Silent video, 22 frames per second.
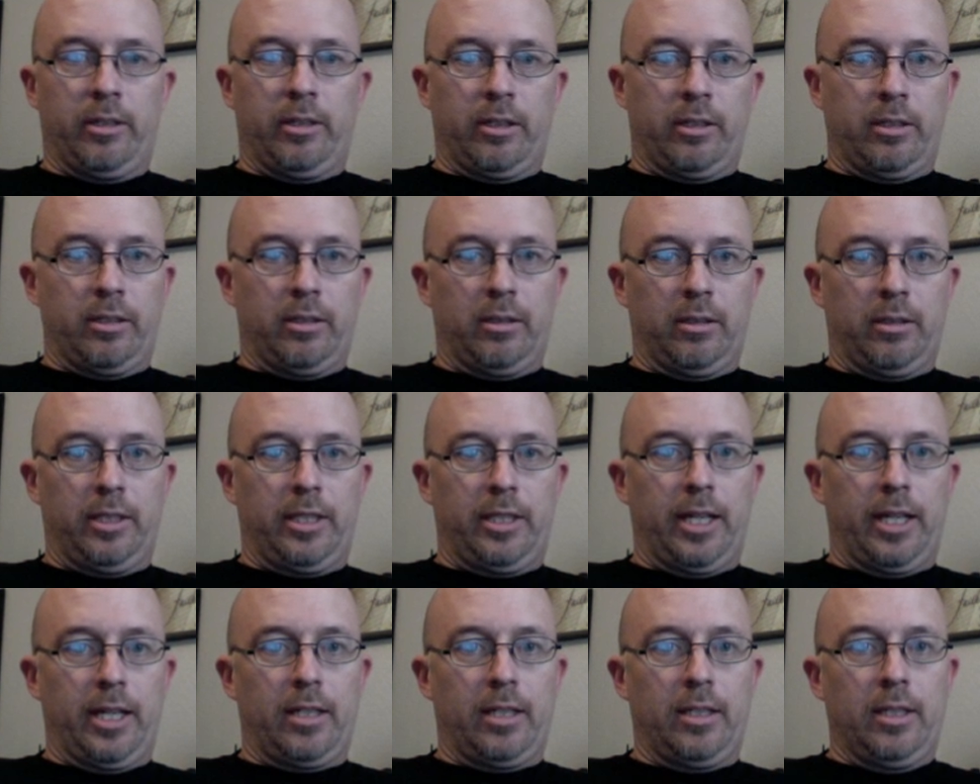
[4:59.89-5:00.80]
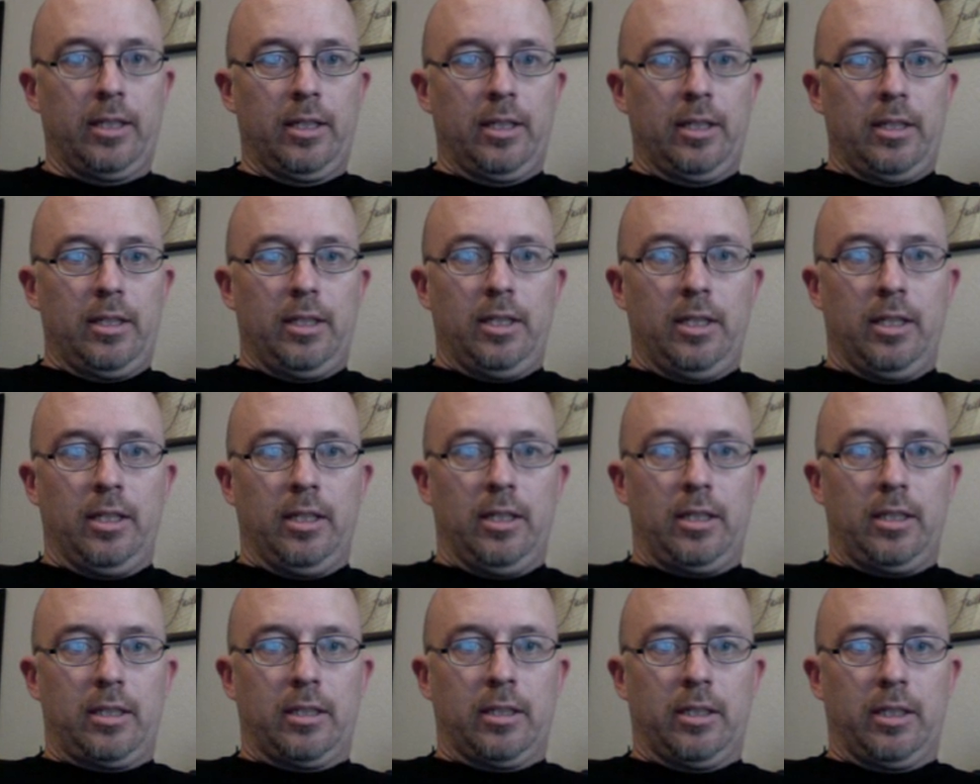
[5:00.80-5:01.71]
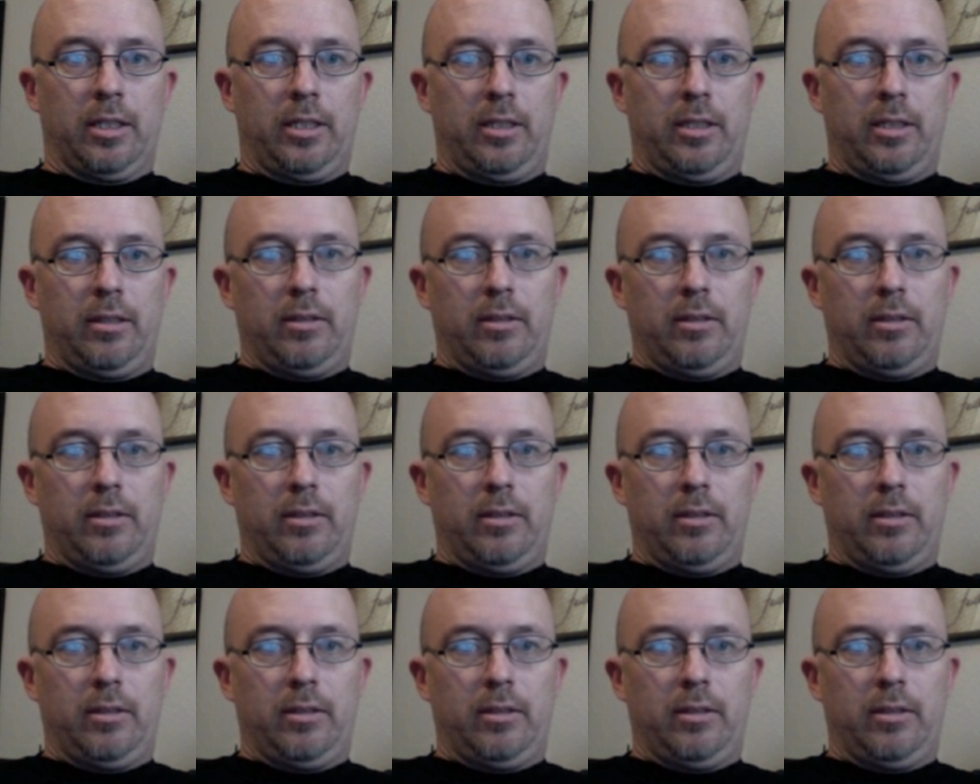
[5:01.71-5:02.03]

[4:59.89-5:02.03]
I'm going to delete that, and it's going to,